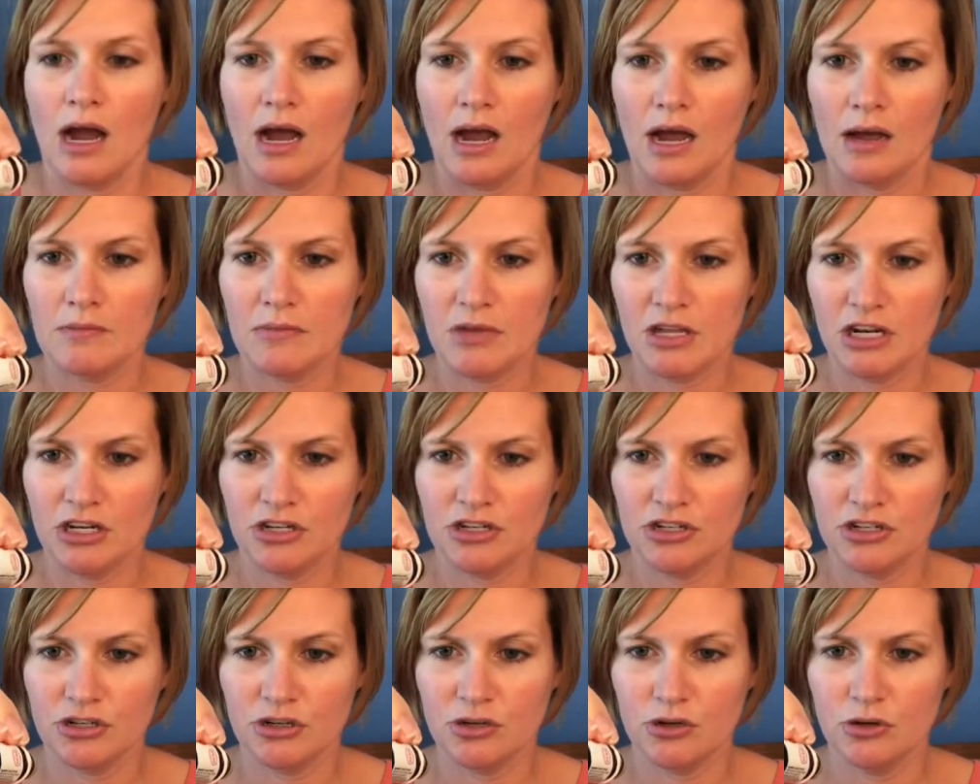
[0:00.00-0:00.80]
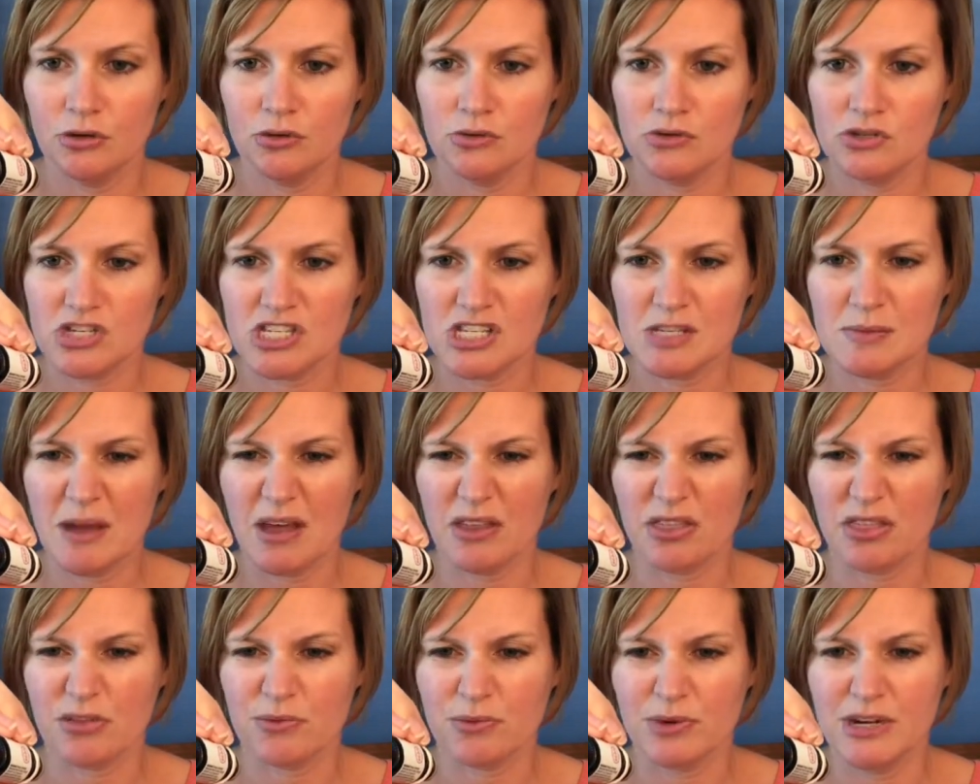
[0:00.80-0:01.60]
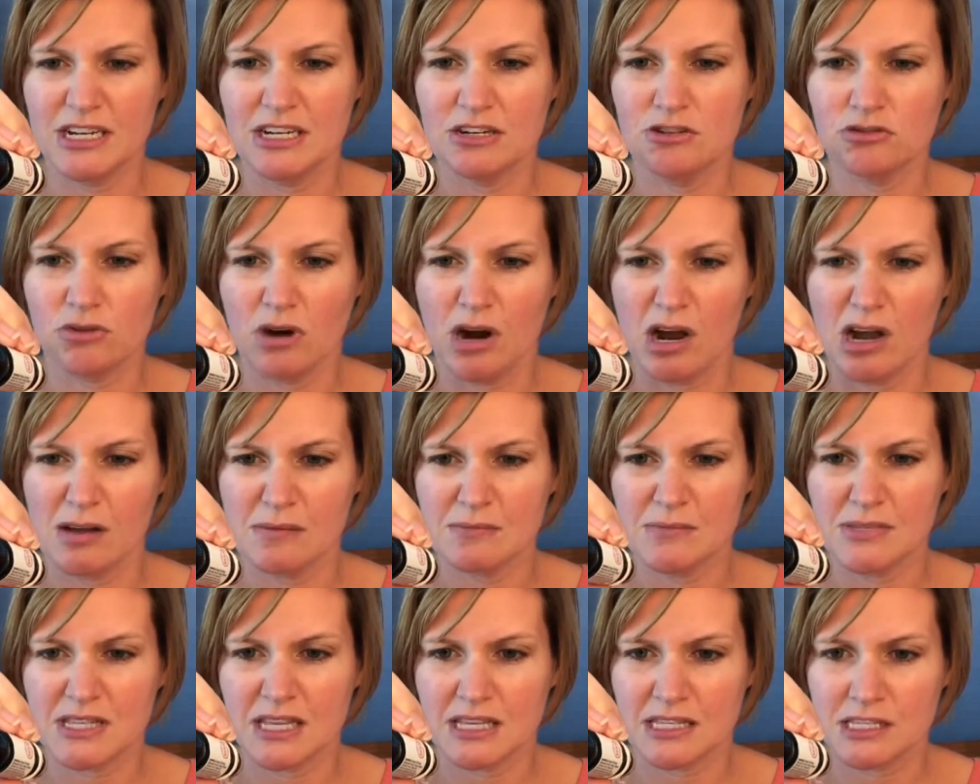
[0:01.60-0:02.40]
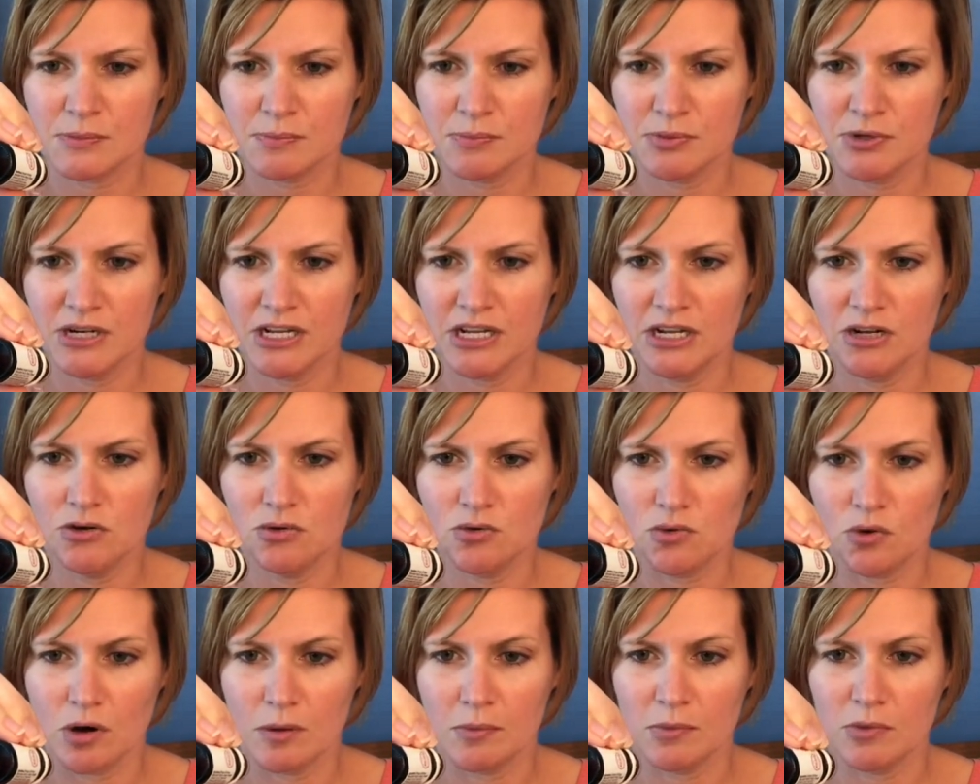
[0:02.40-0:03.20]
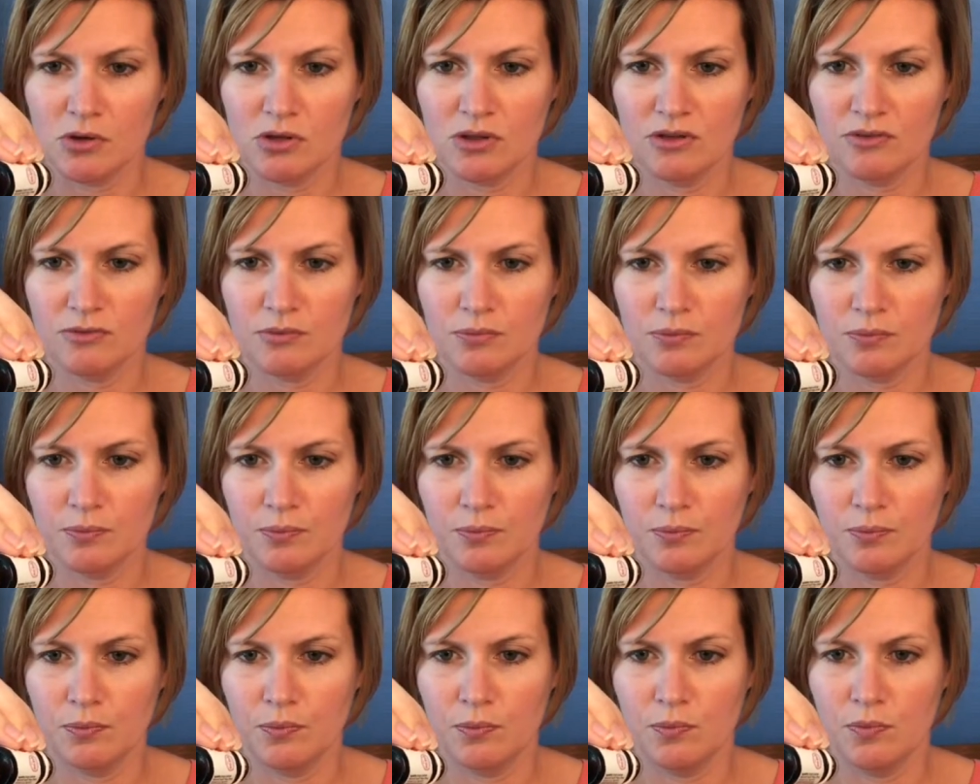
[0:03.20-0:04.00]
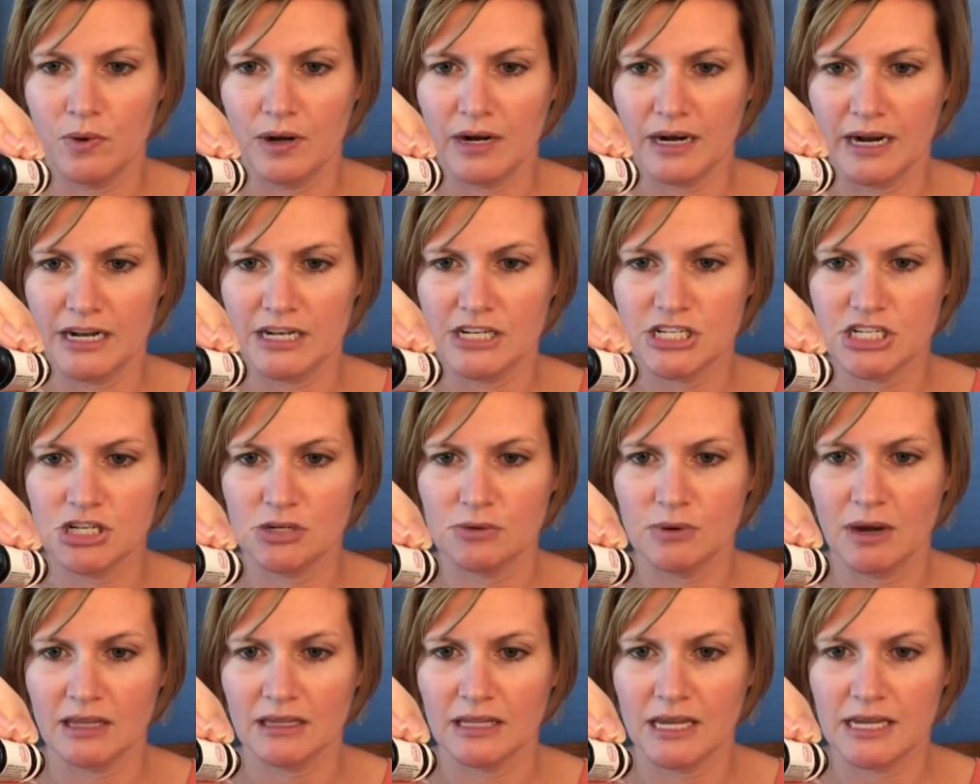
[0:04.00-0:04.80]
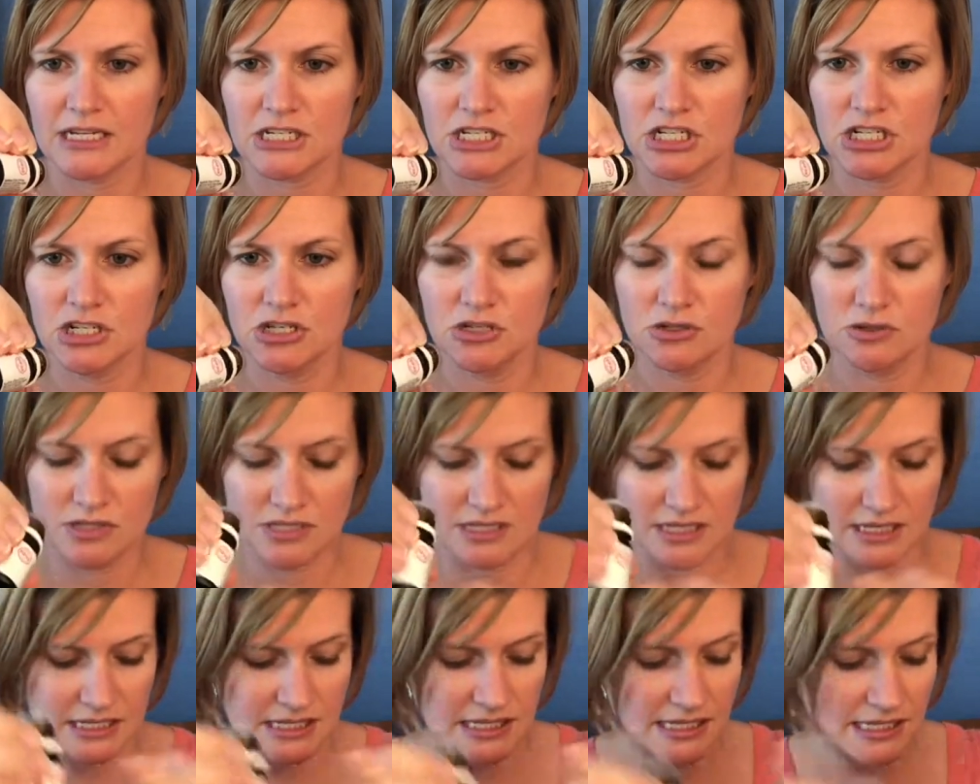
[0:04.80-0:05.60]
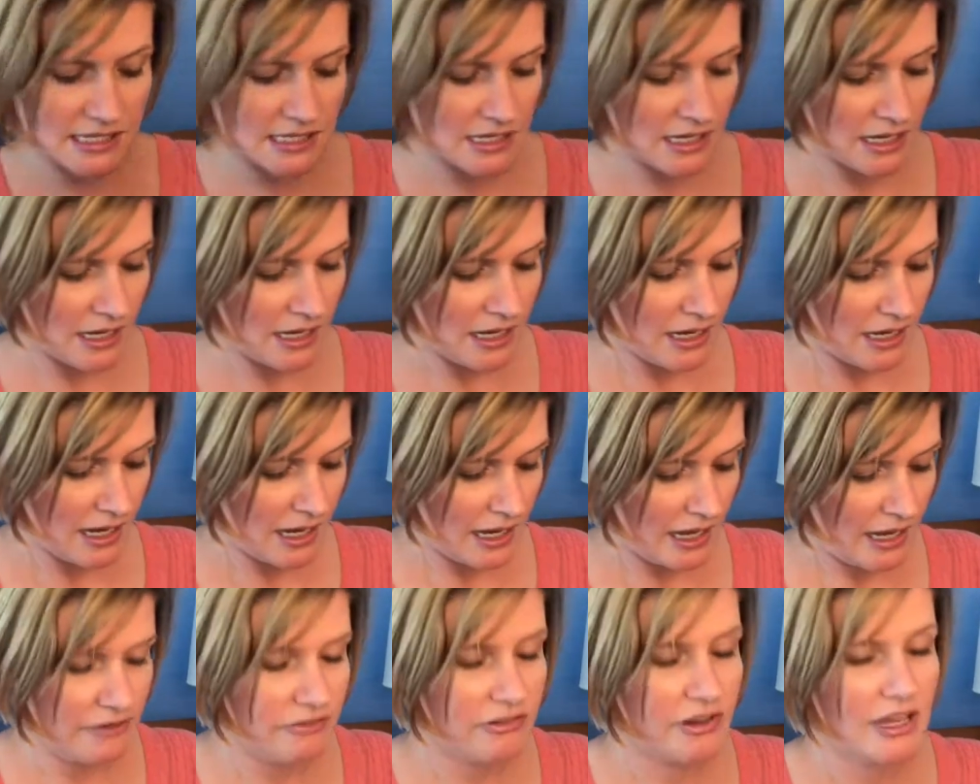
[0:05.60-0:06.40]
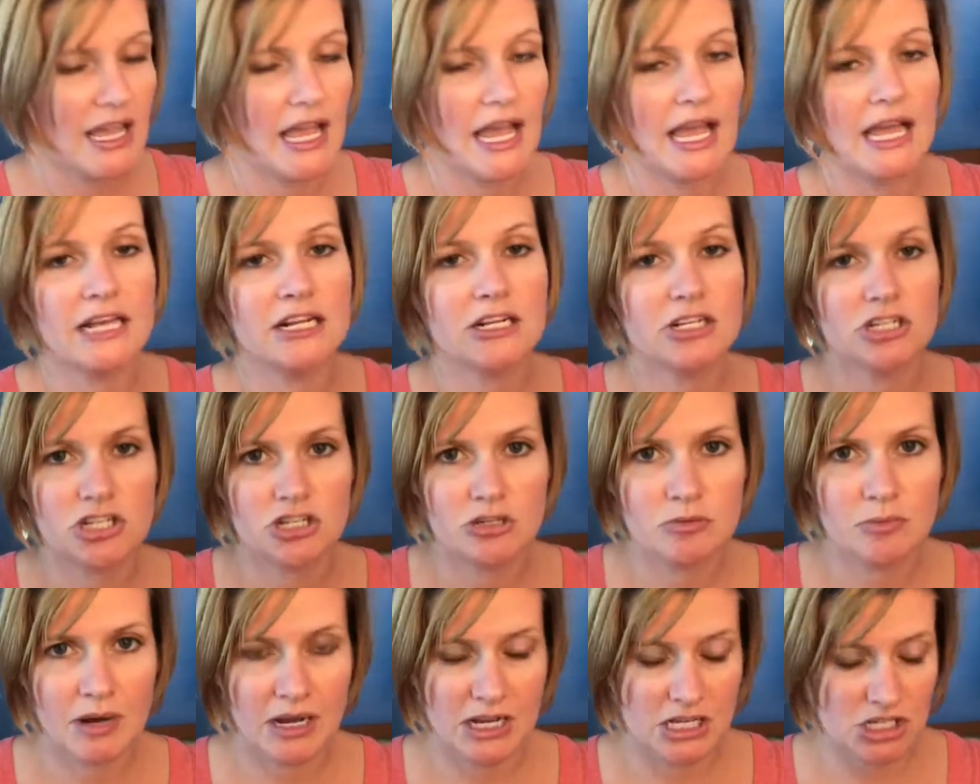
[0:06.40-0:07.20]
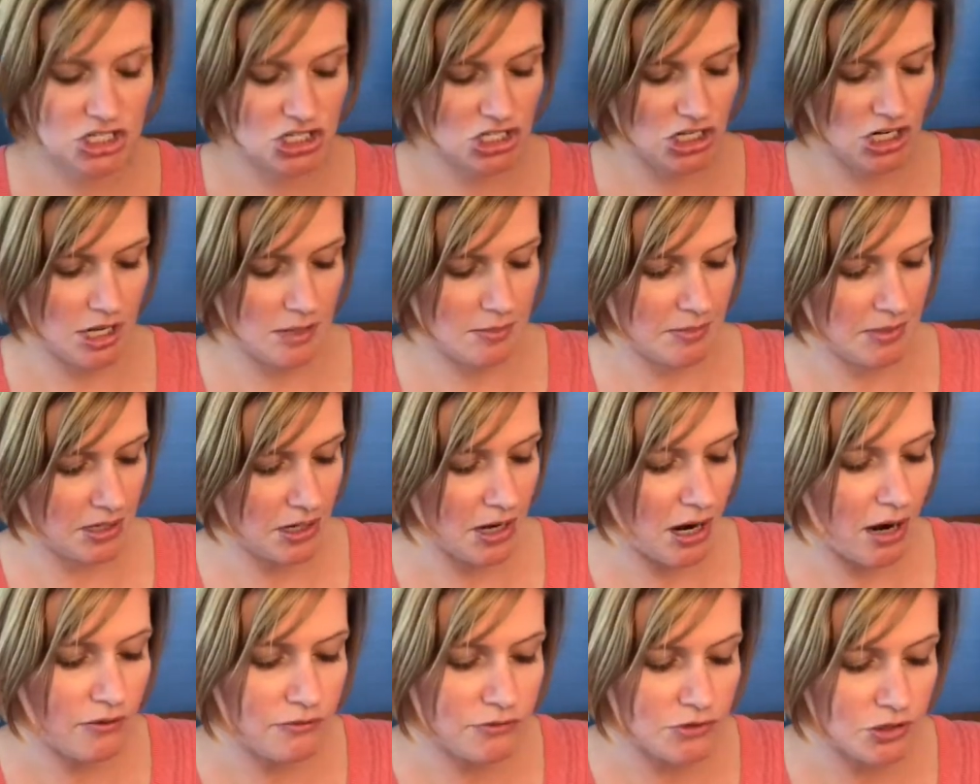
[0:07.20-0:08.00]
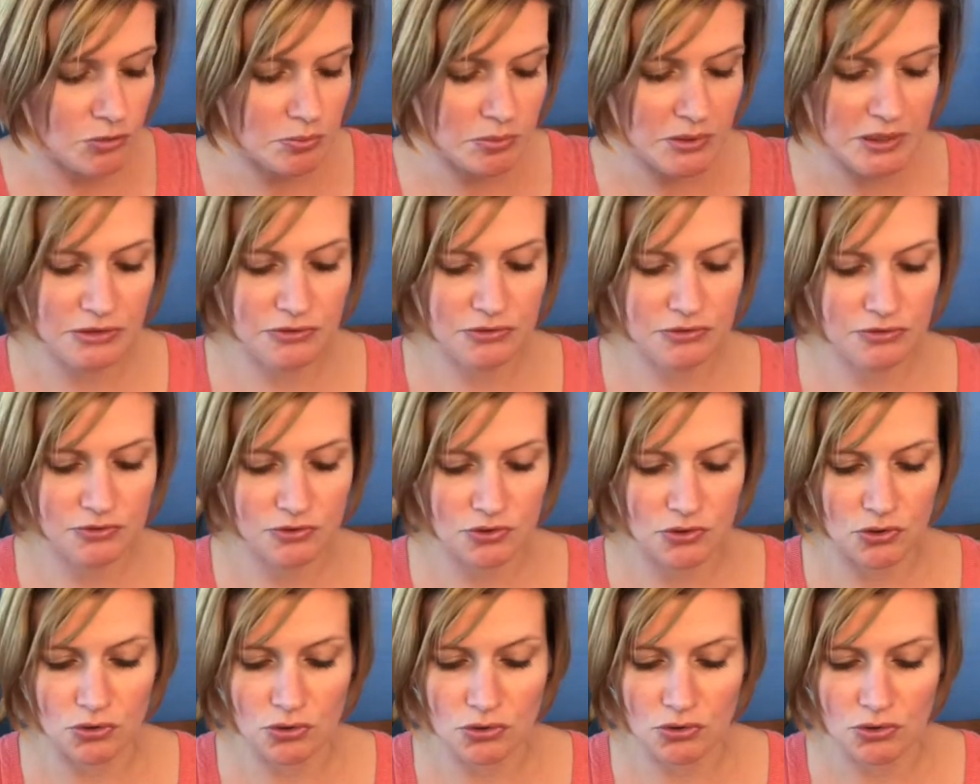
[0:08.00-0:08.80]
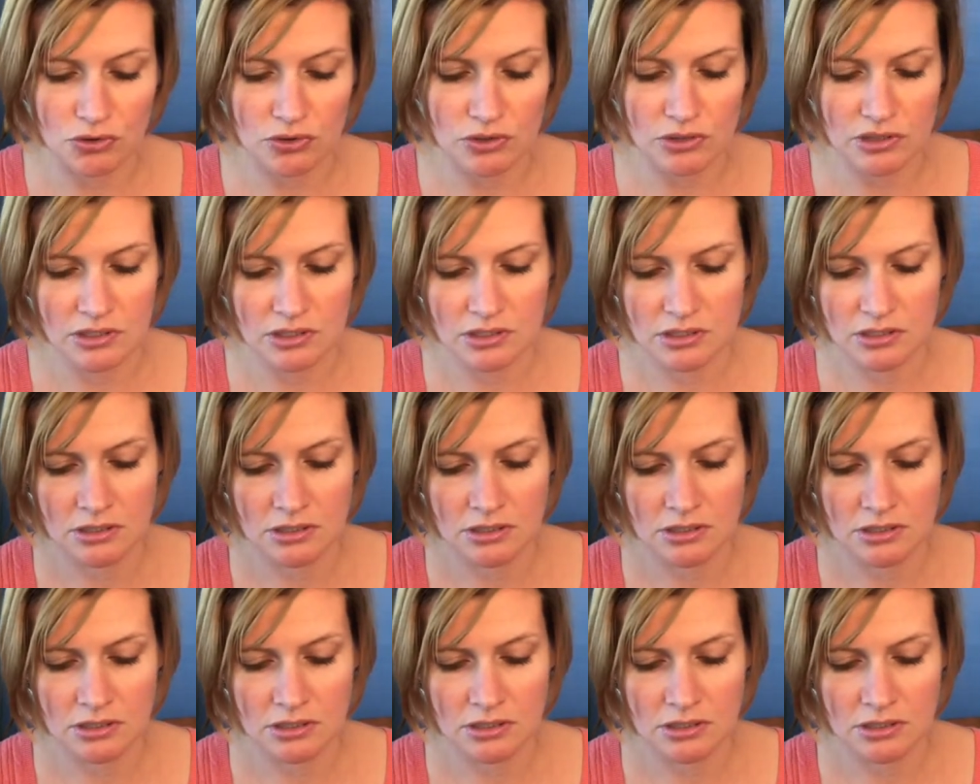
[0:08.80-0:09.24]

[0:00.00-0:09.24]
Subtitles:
I'm gonna do just about 3 drops. That's pretty normal of what I do. I like to use this if I ate too much and I'm uncomfortably full,